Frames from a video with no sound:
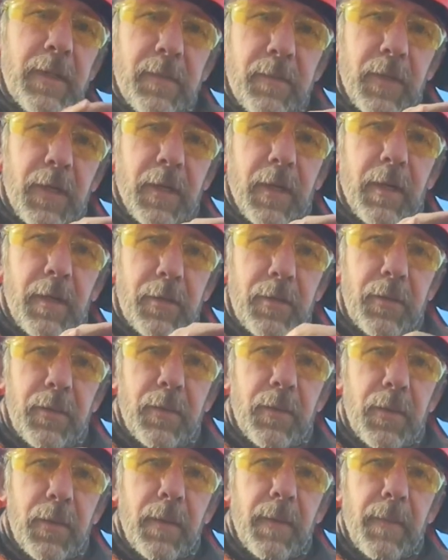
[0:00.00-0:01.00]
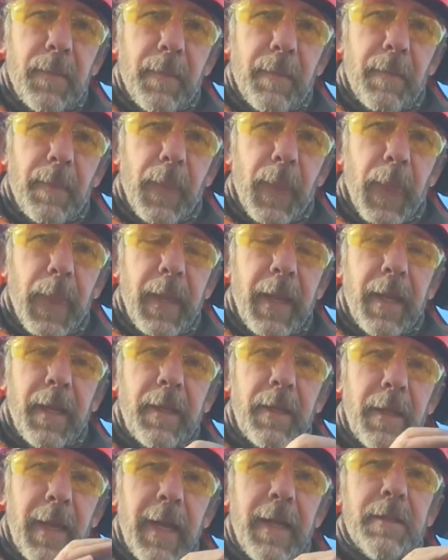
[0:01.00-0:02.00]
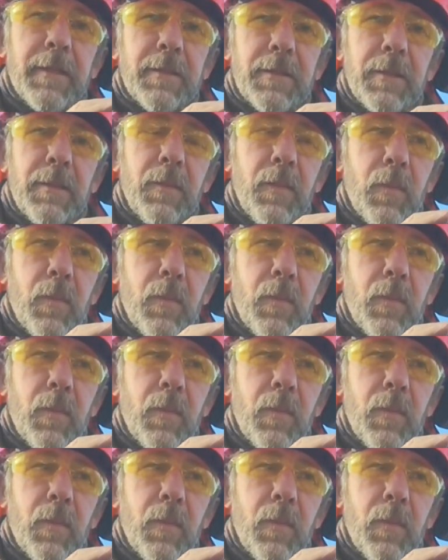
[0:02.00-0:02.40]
of a cutter tooth, and that's